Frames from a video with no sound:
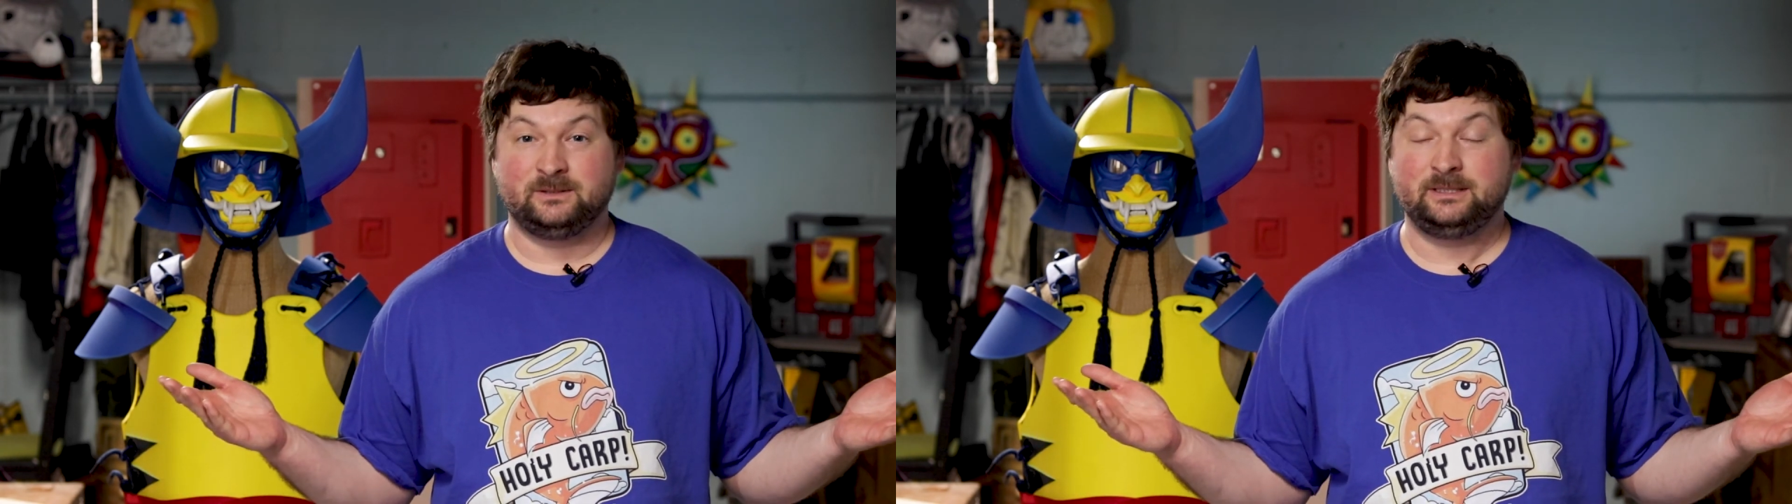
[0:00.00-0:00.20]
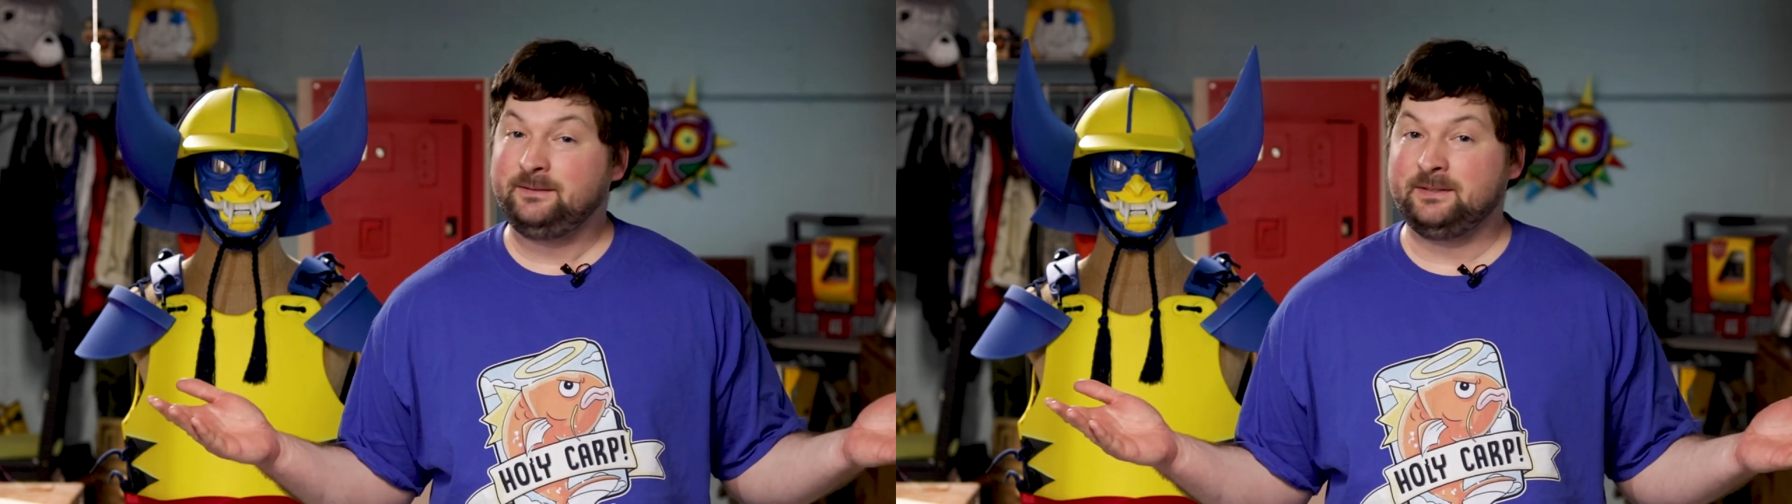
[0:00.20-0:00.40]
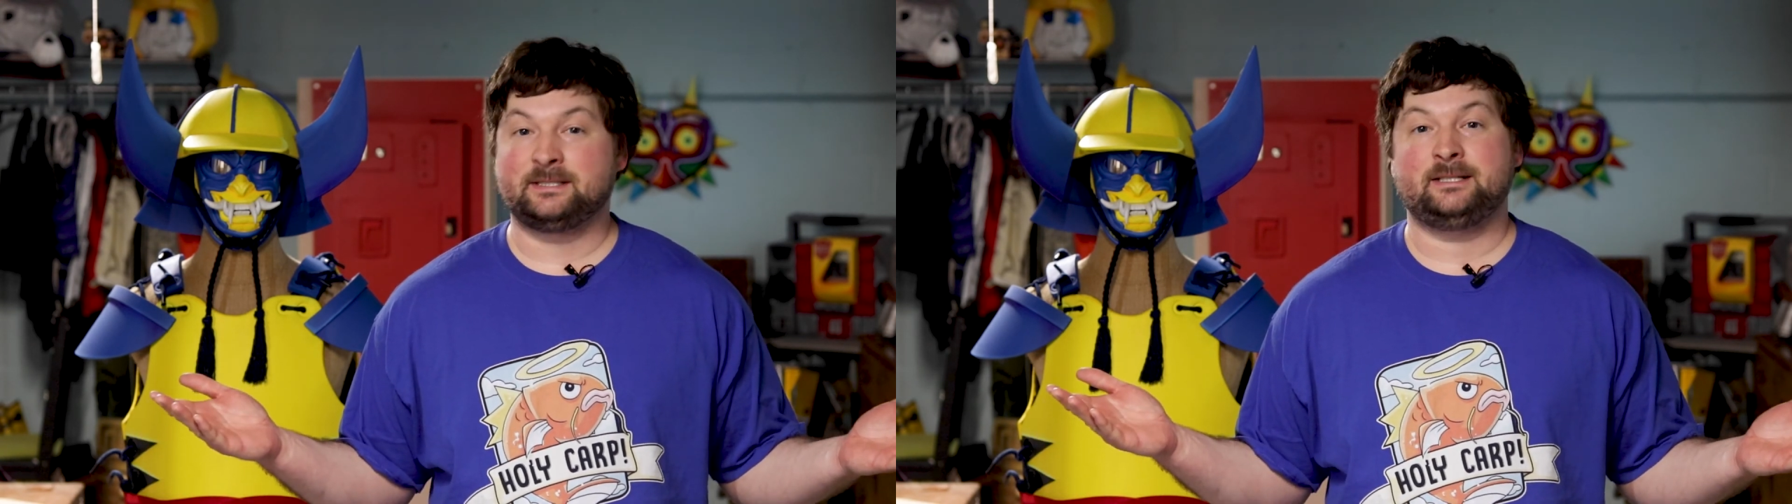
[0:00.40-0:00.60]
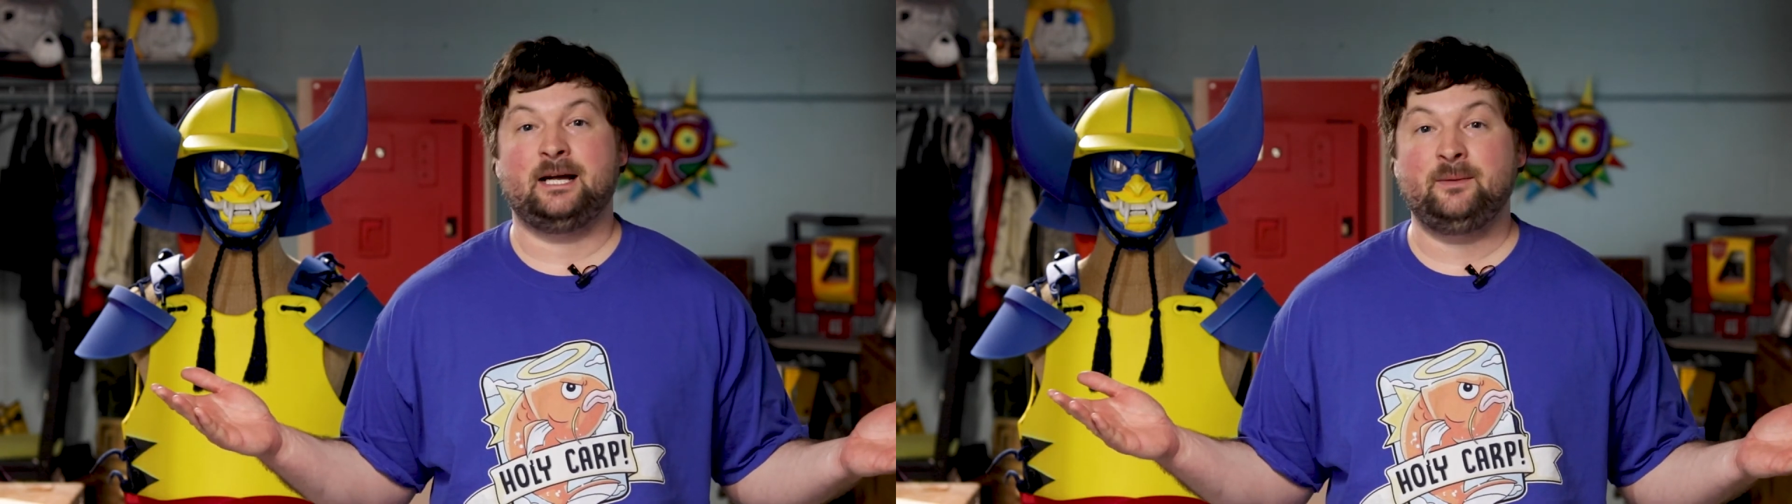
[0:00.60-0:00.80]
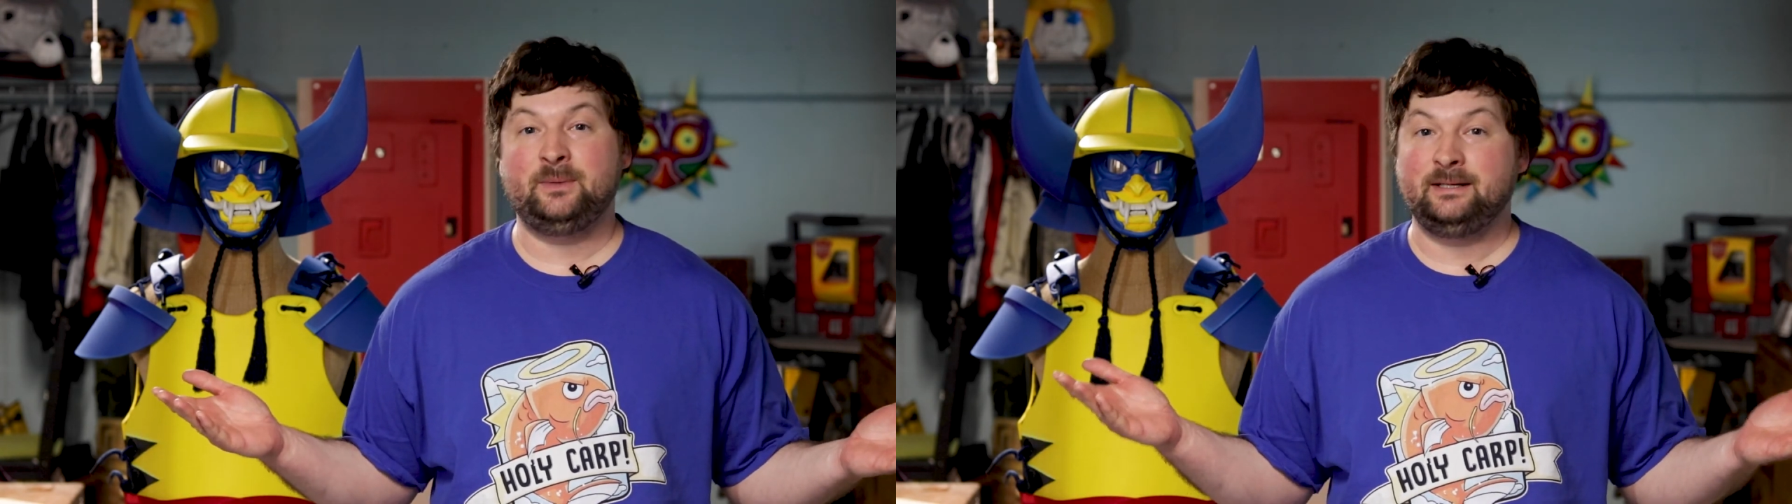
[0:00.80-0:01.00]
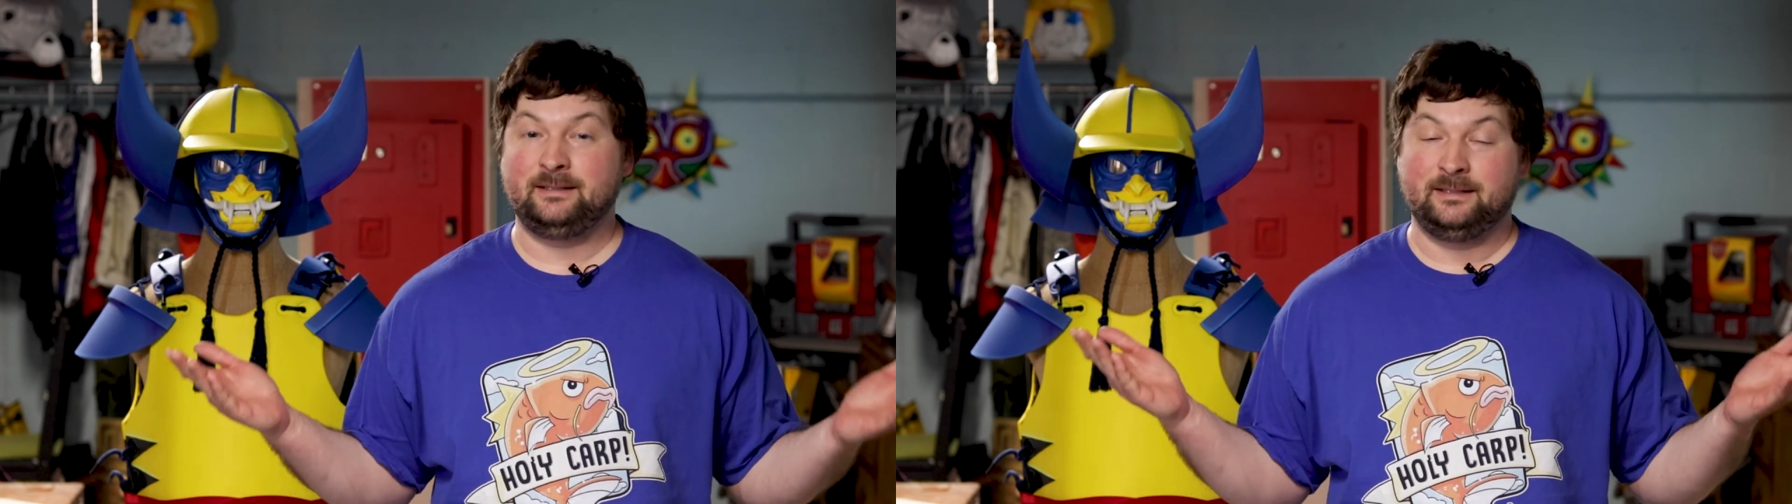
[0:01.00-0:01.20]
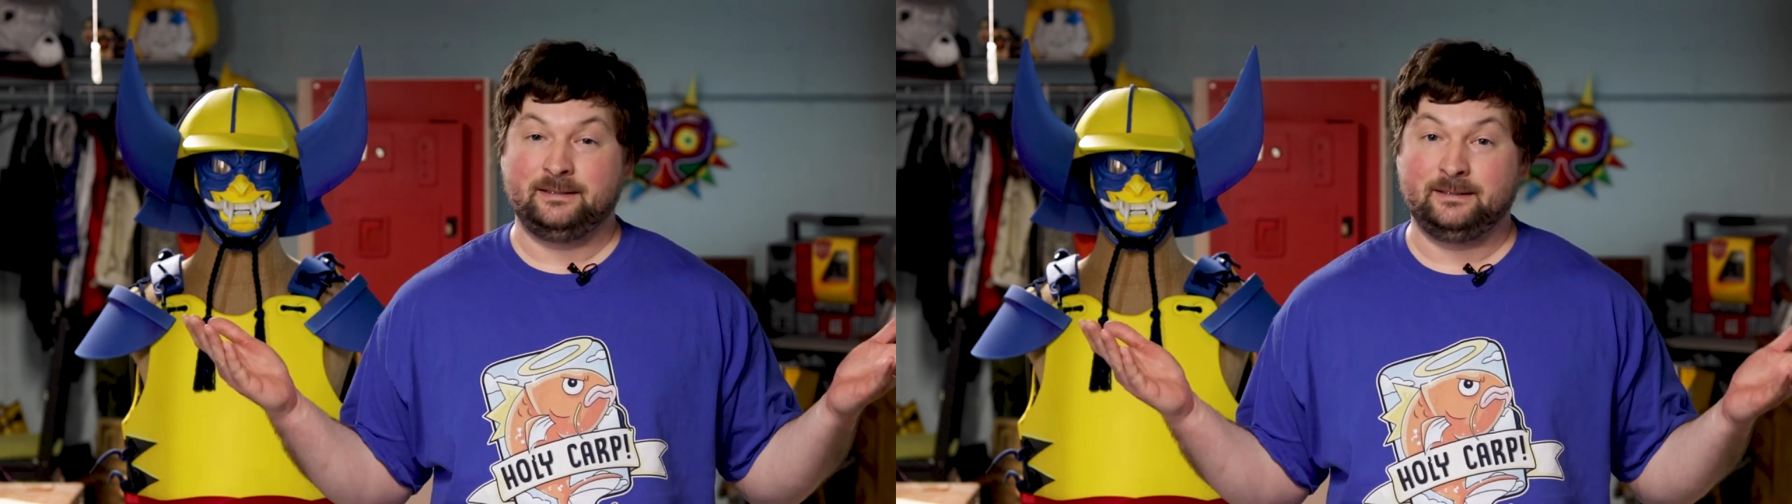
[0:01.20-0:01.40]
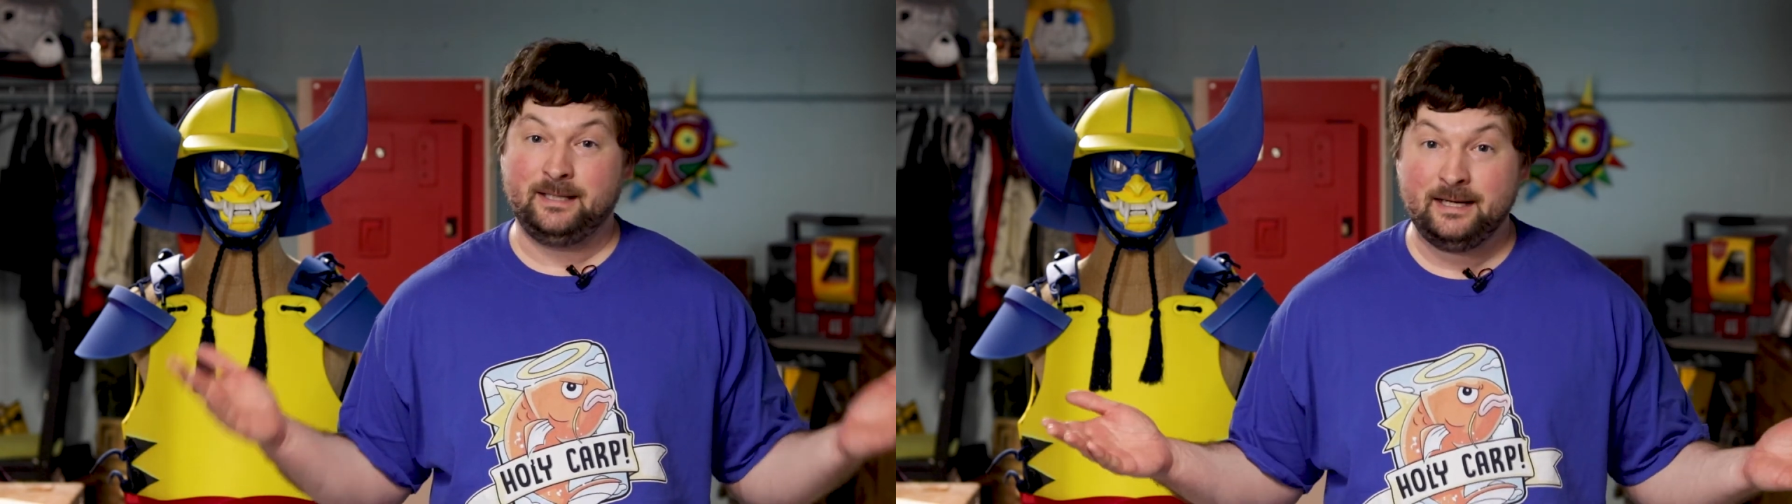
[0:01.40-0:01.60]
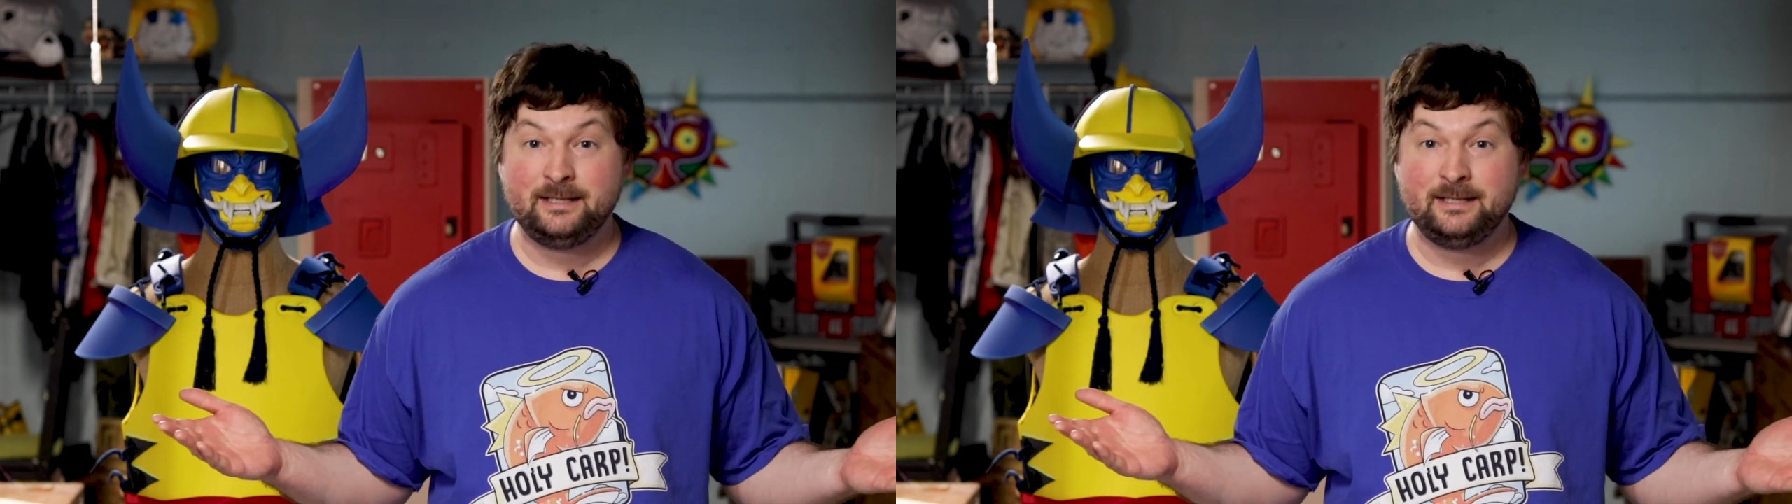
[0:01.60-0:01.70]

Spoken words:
leave us a comment, let